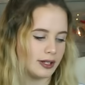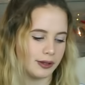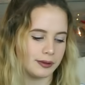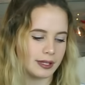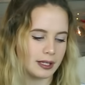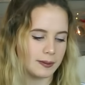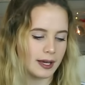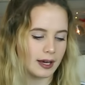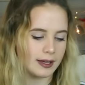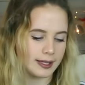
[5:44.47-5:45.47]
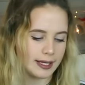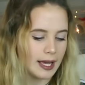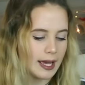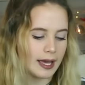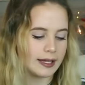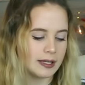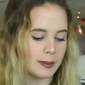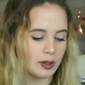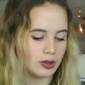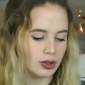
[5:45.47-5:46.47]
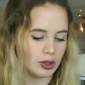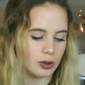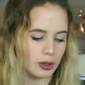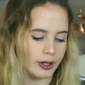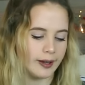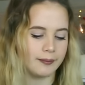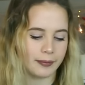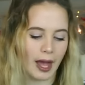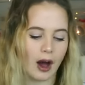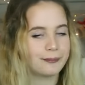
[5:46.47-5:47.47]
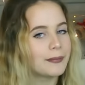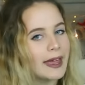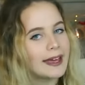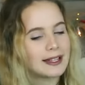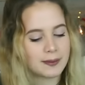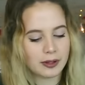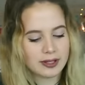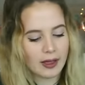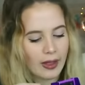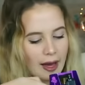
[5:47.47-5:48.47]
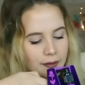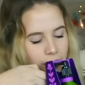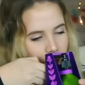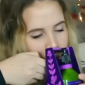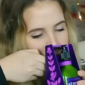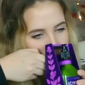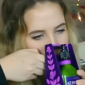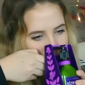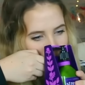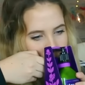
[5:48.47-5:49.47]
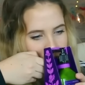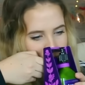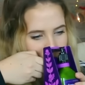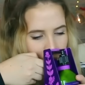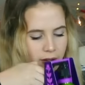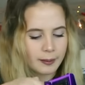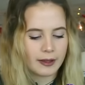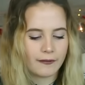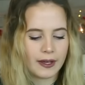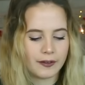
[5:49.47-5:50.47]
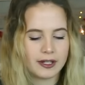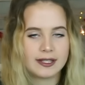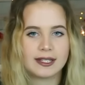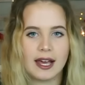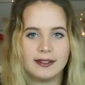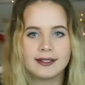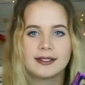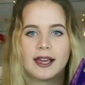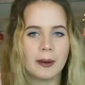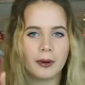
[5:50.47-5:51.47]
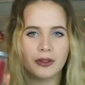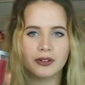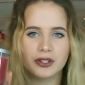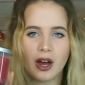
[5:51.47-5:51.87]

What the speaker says: to use this because it smells so good. It smells like lavender, which is one of my favorite scents. My brothers